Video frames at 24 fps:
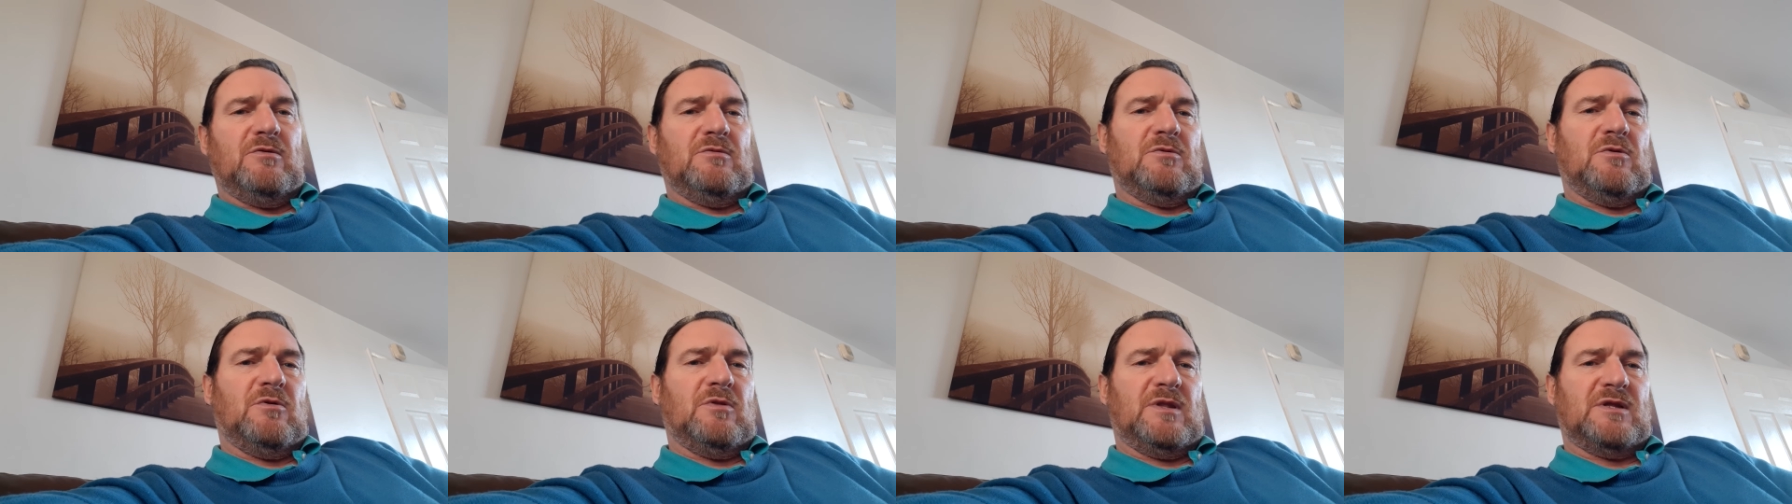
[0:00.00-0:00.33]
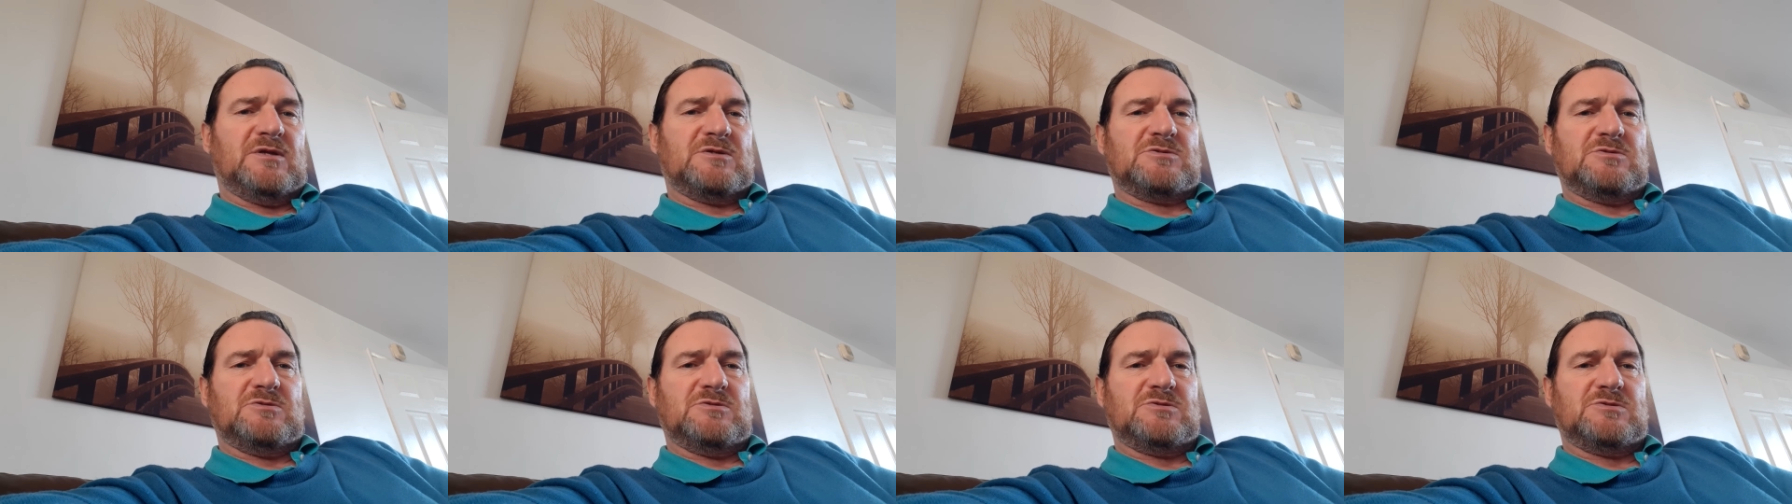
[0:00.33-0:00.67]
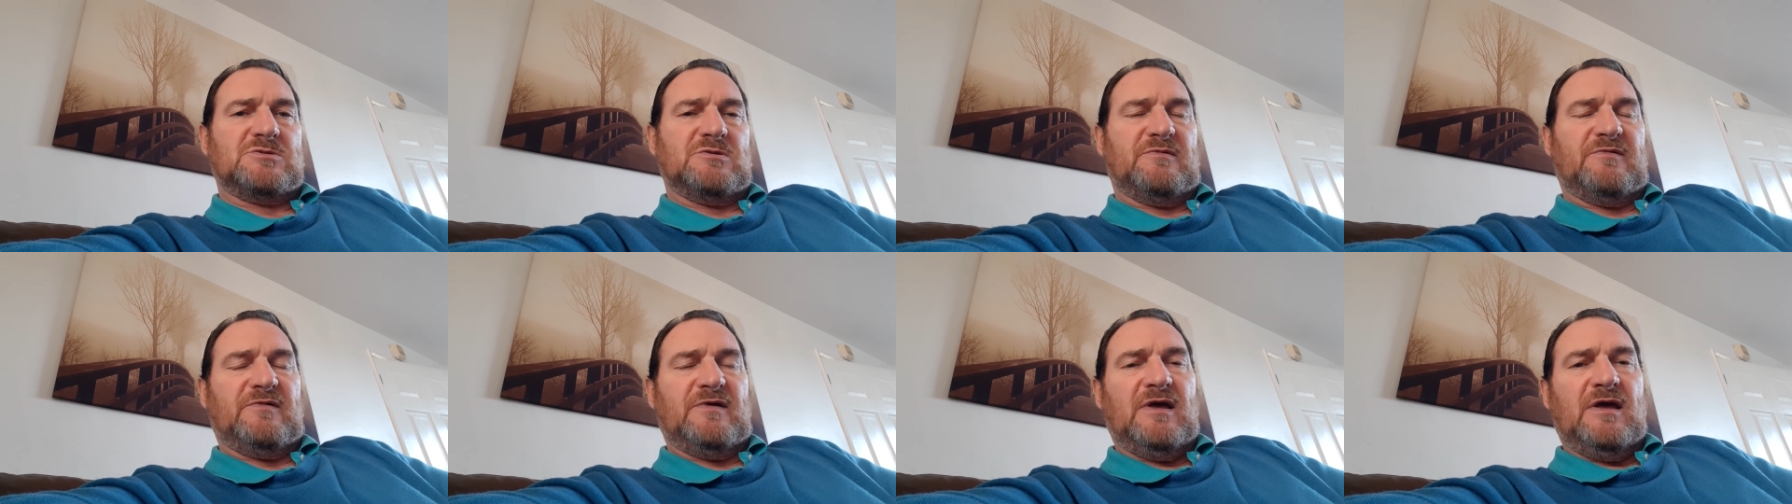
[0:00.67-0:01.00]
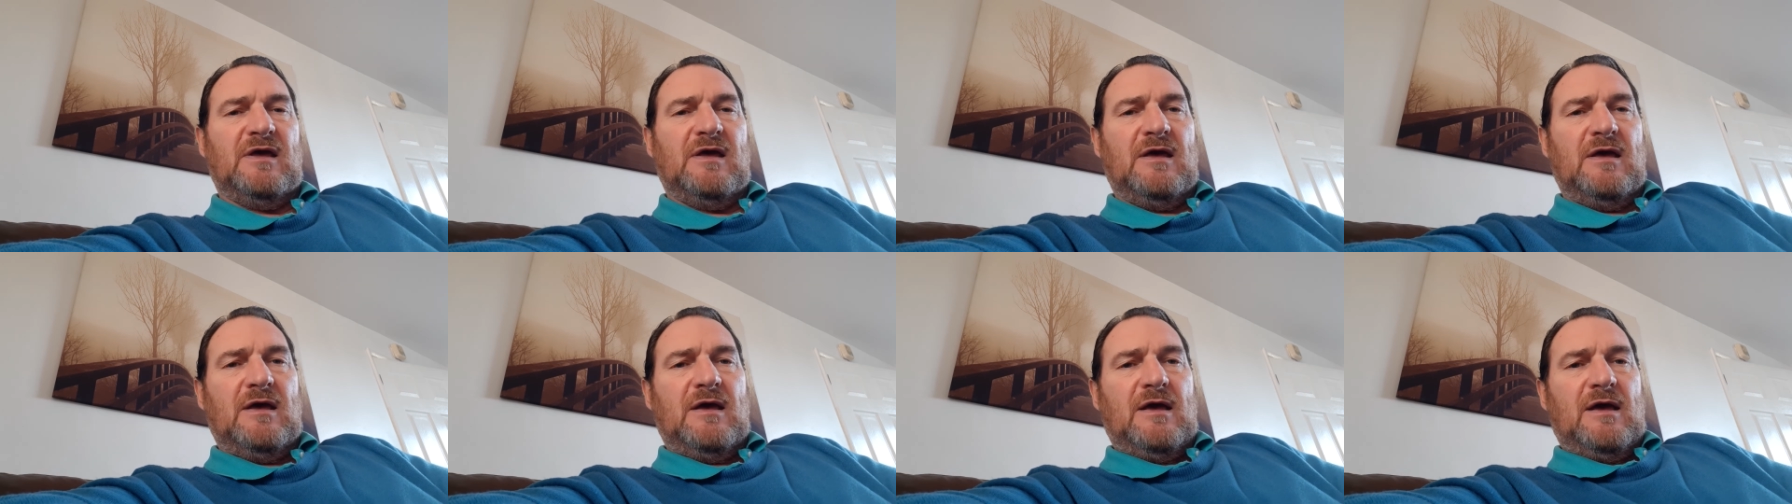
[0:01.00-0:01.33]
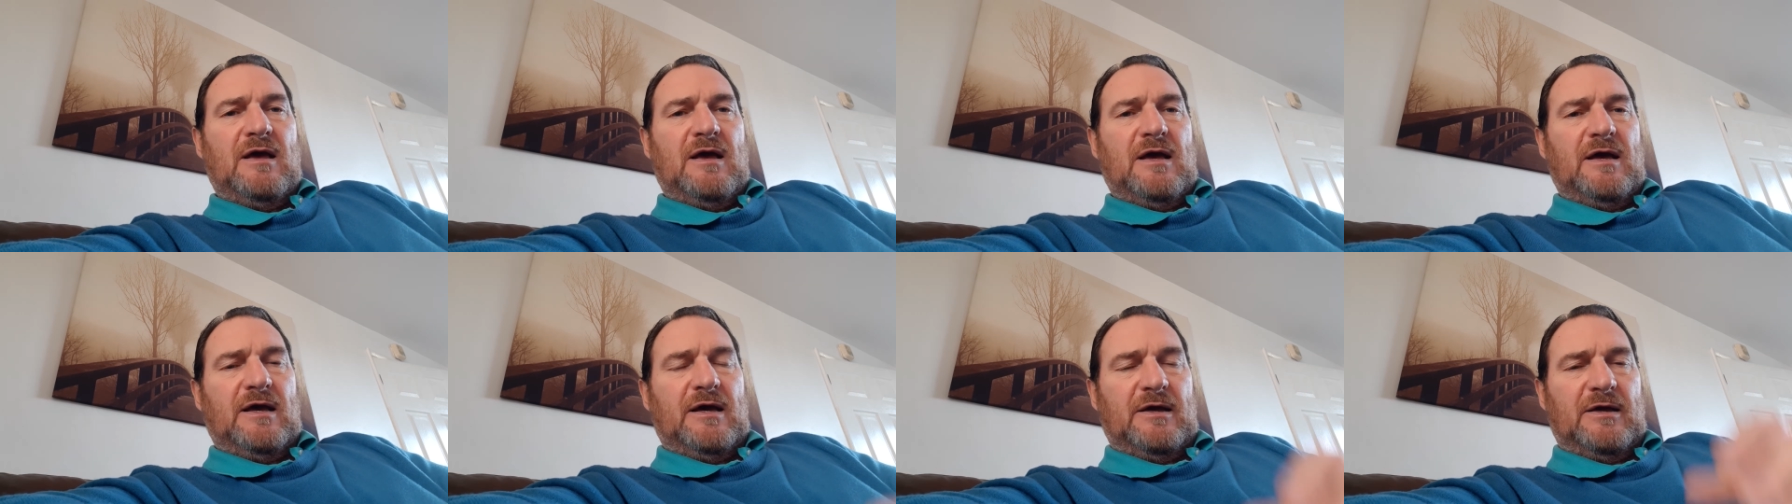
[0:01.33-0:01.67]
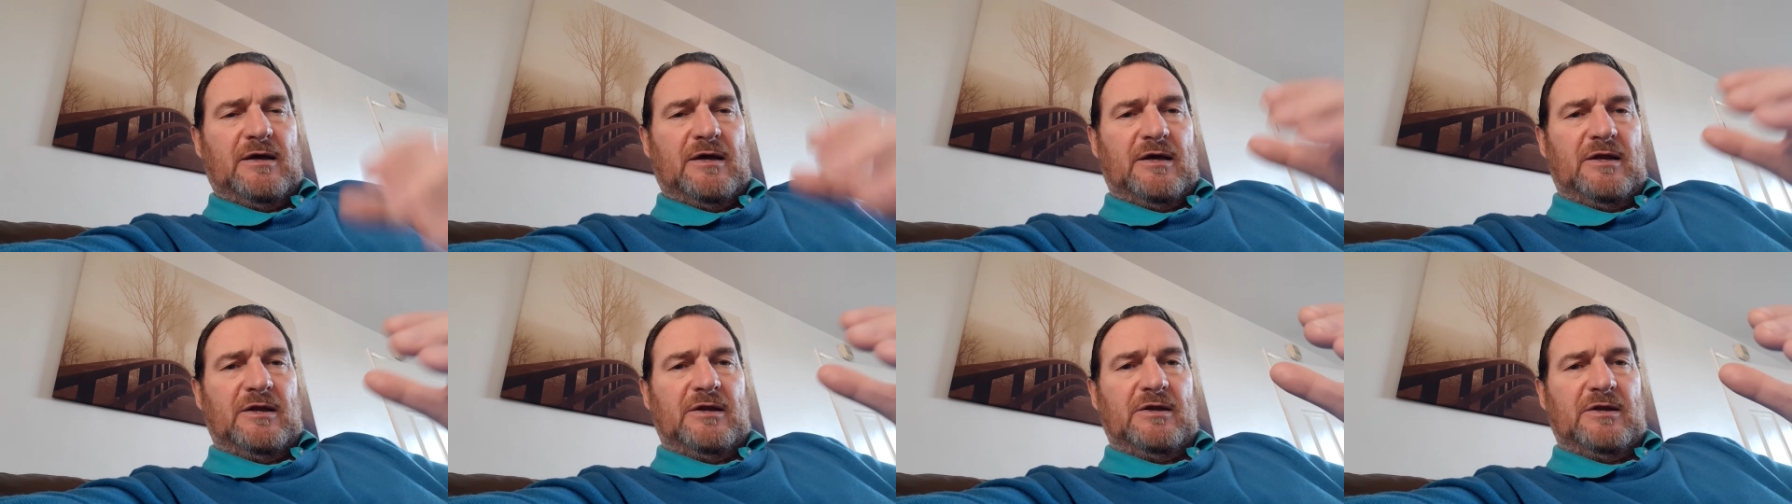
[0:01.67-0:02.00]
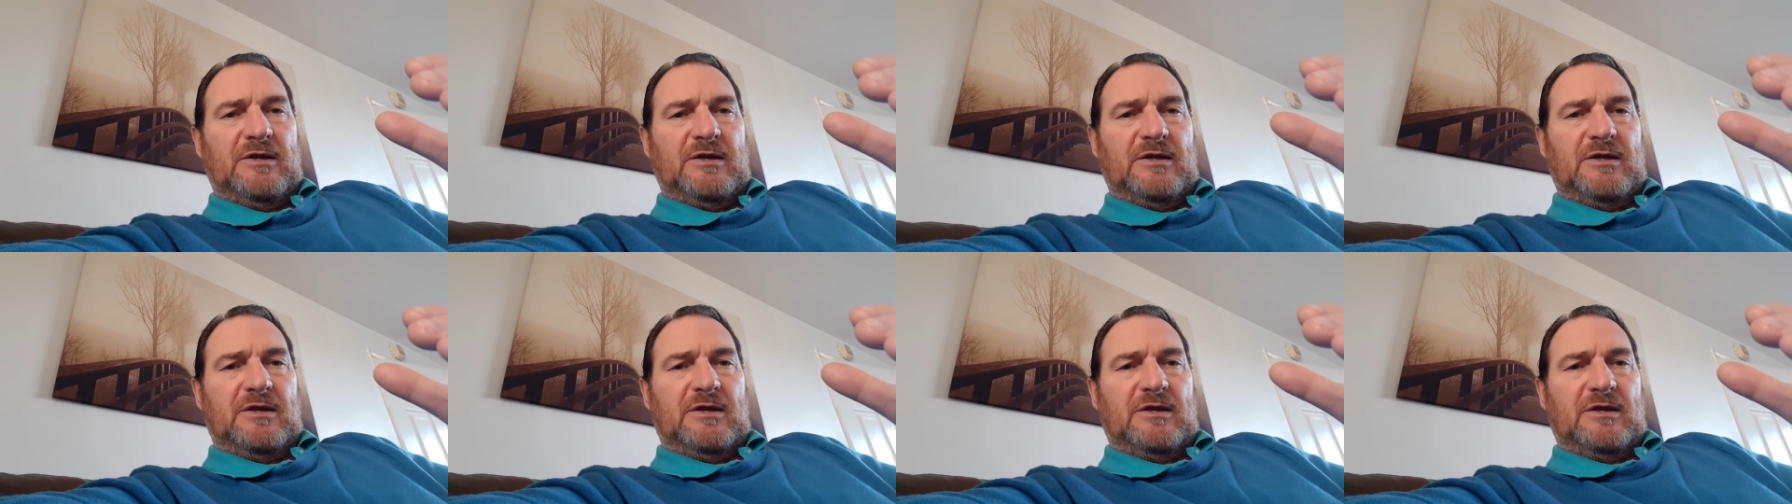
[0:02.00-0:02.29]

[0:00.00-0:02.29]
and all that sort of stuff. And